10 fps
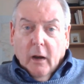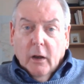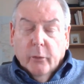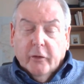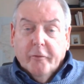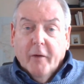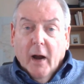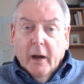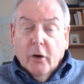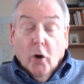there was a
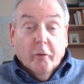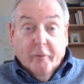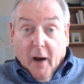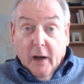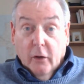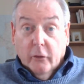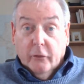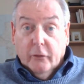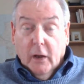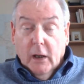fire or
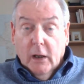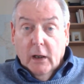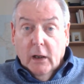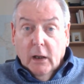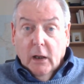fires in